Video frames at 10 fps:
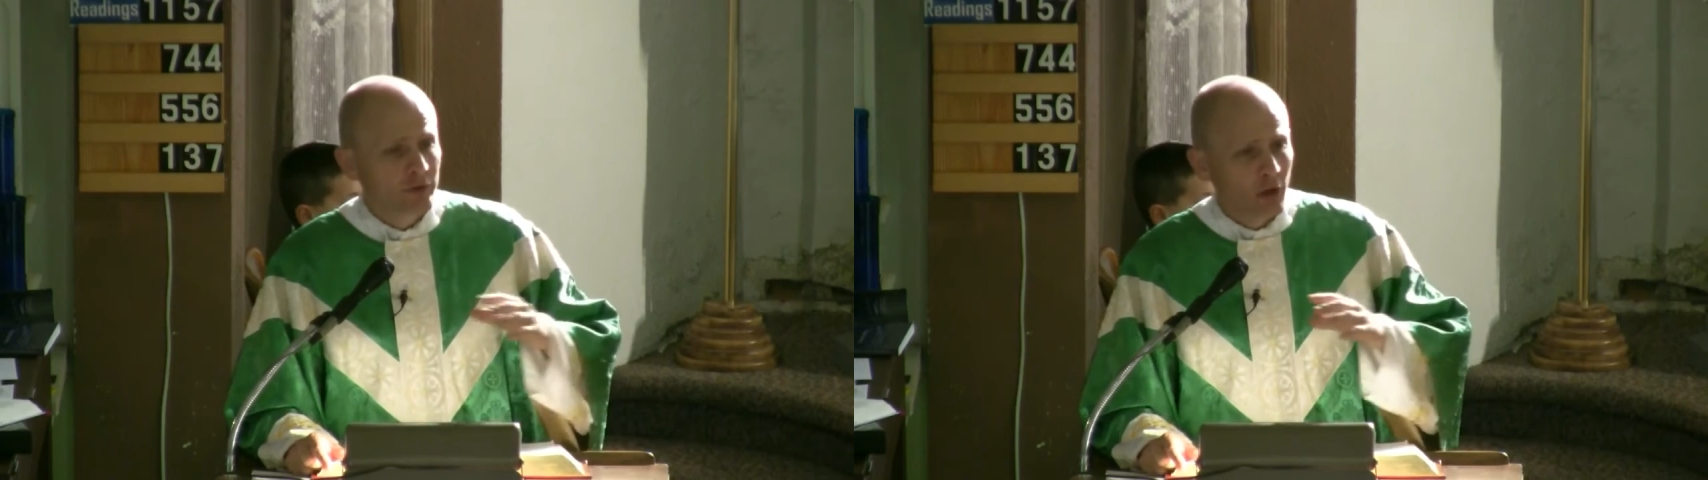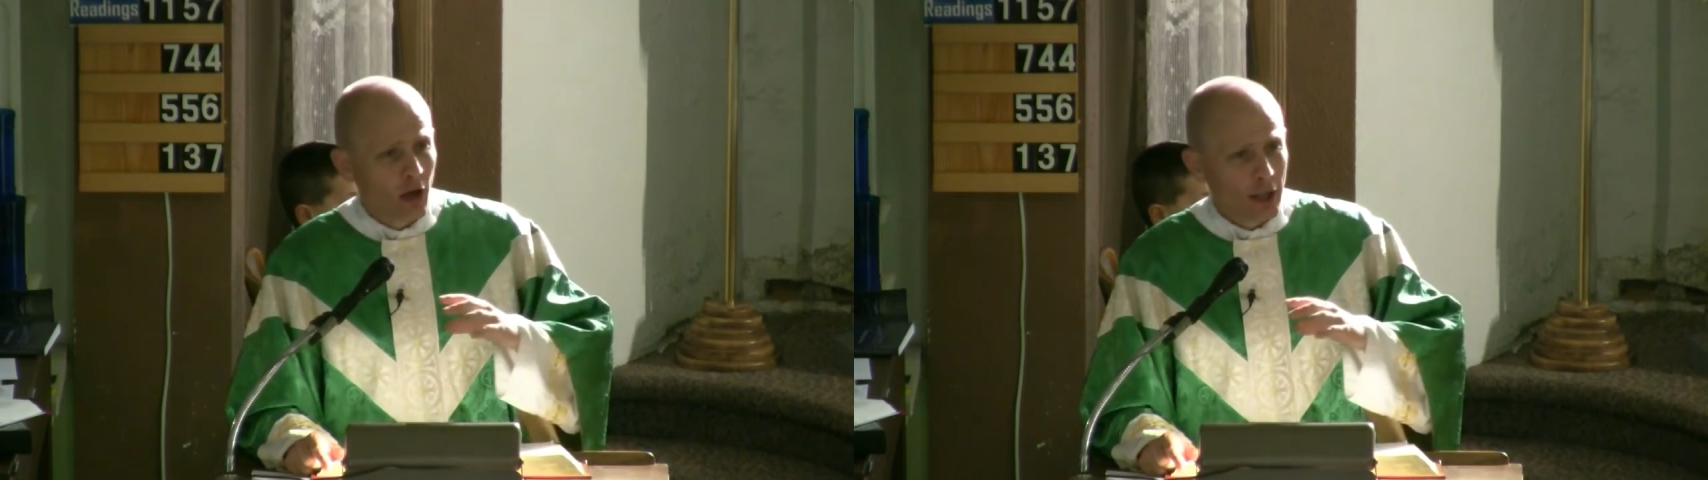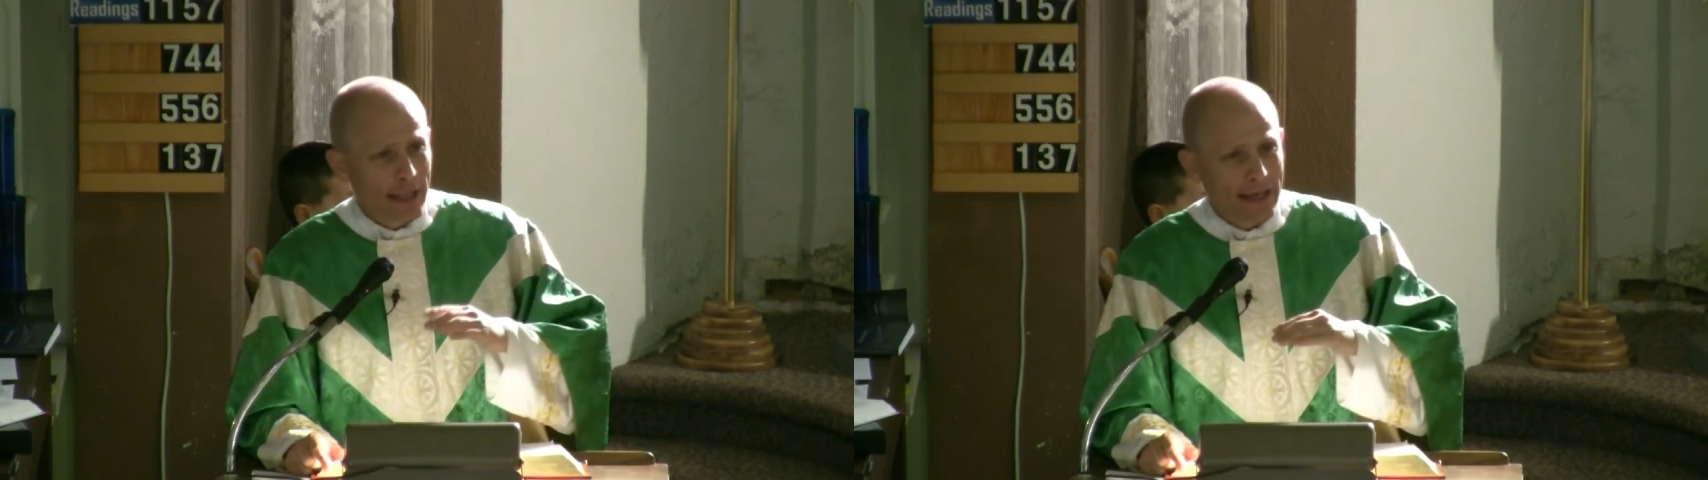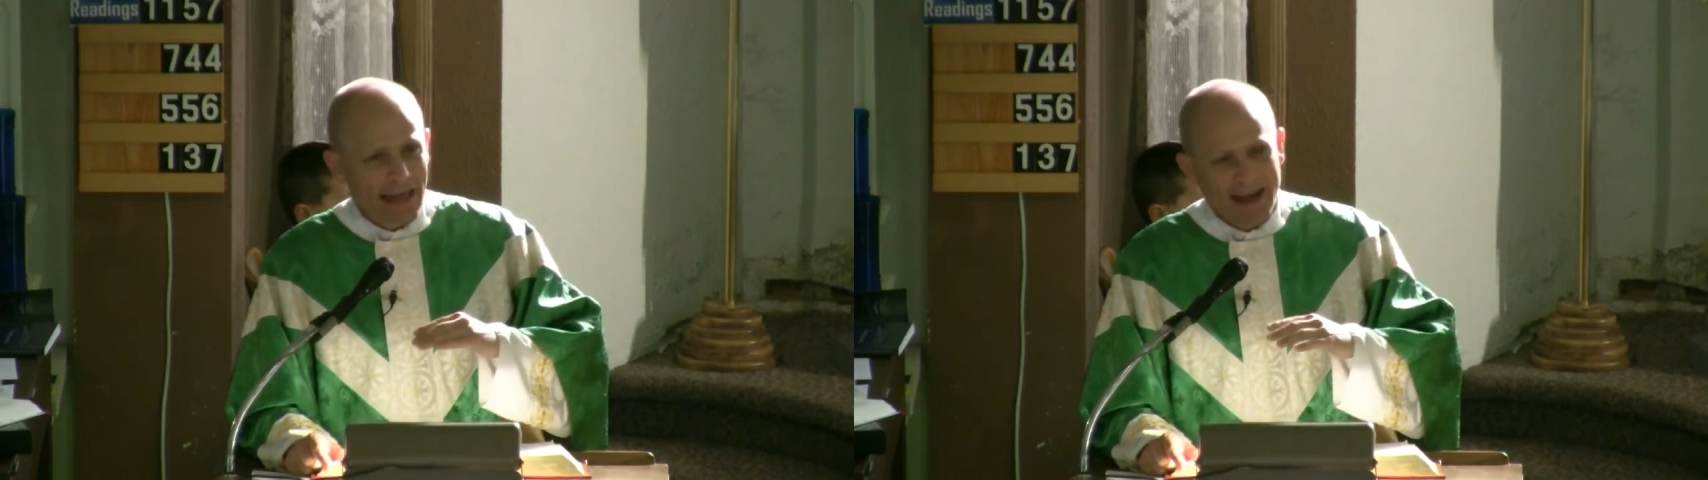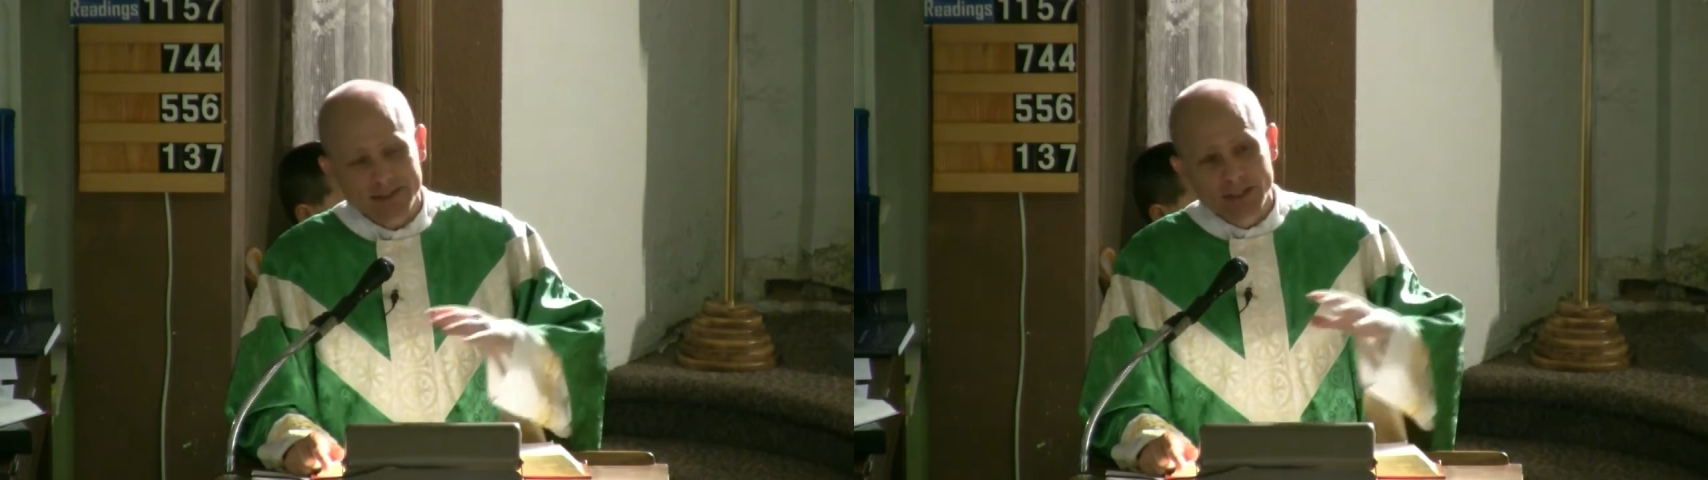on an
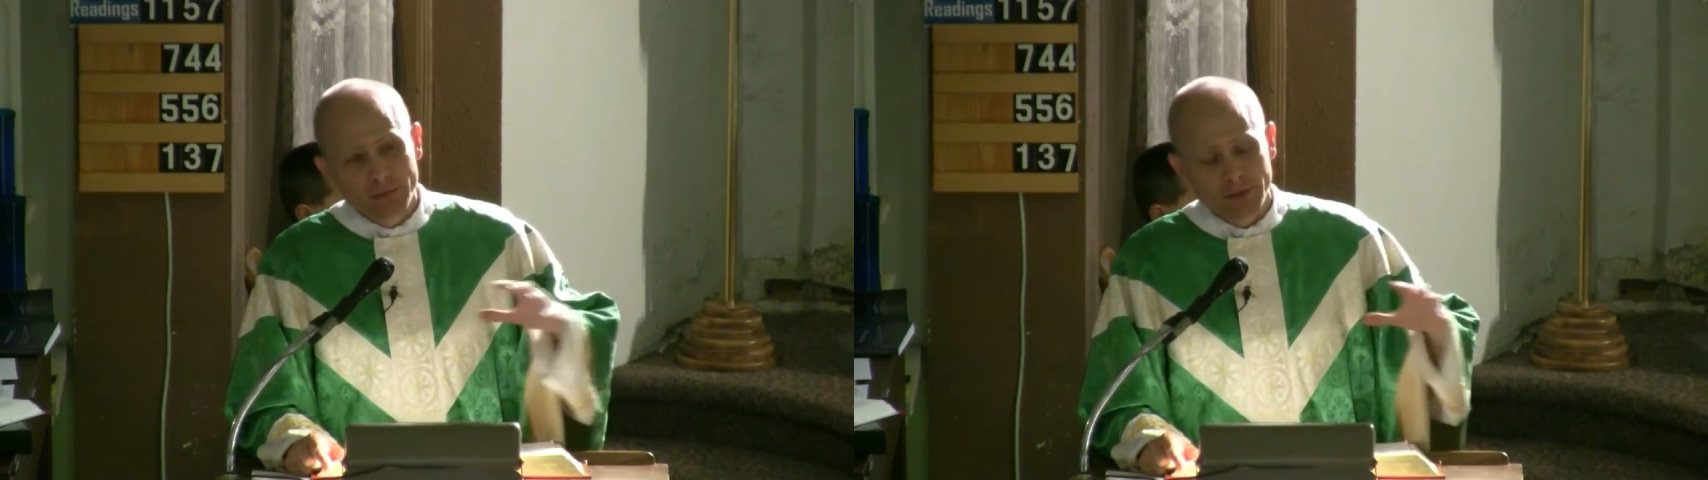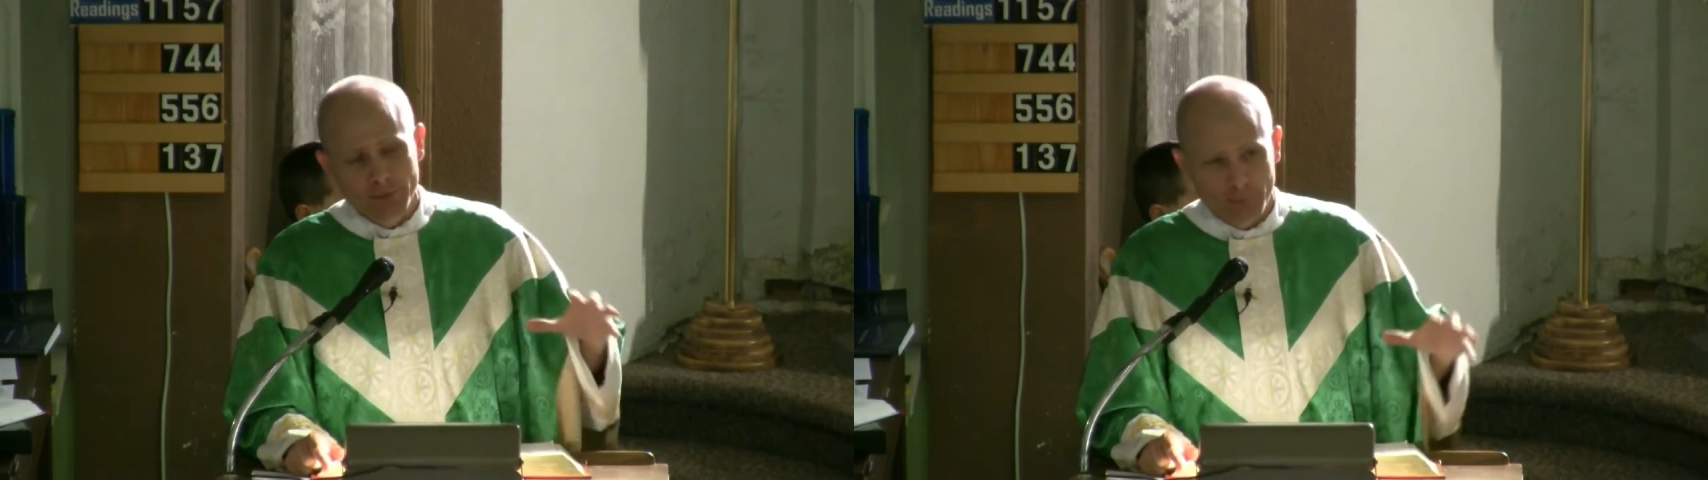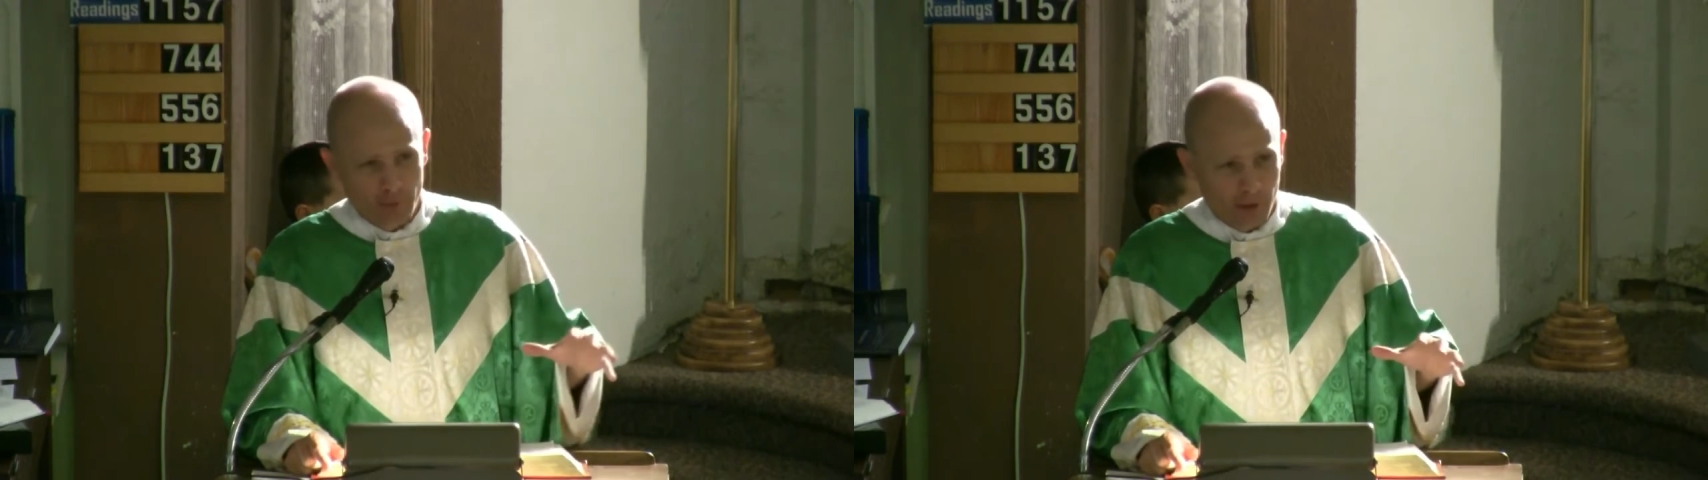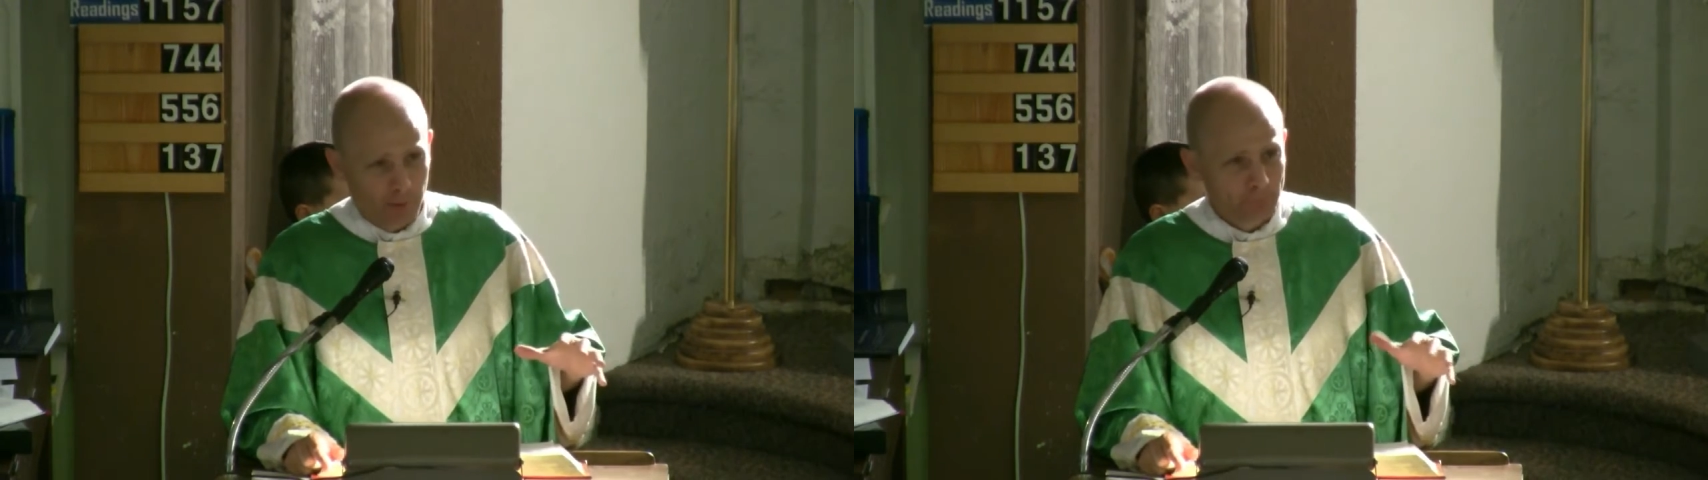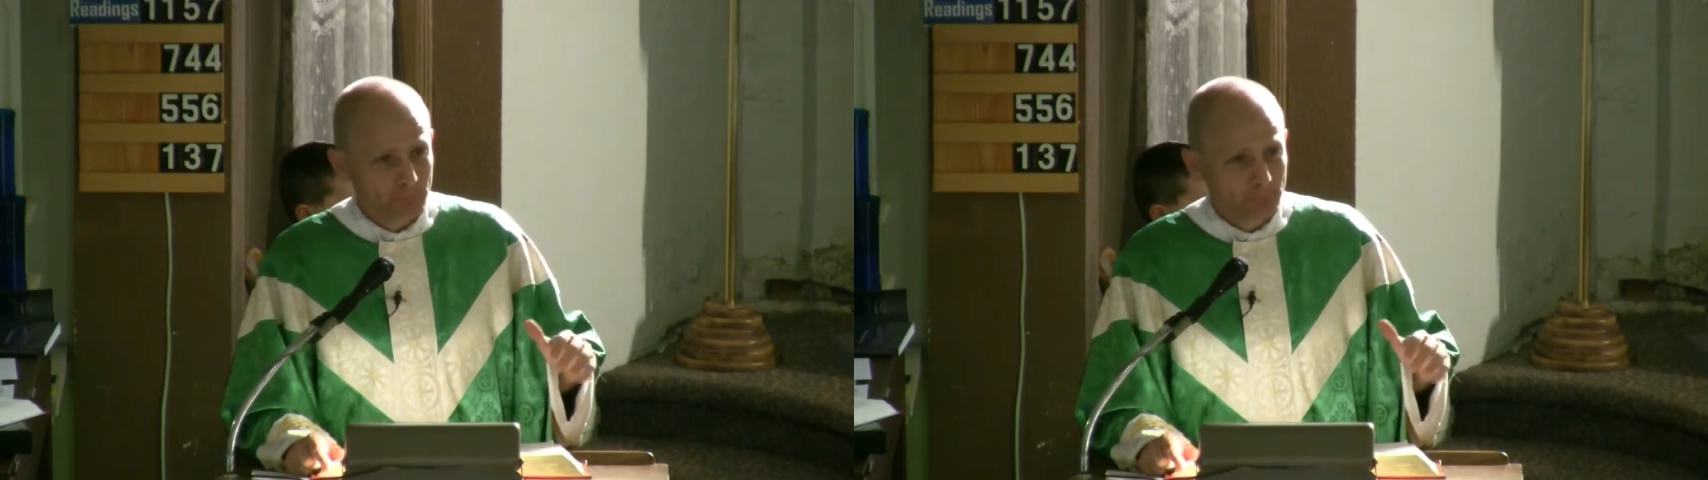activities fair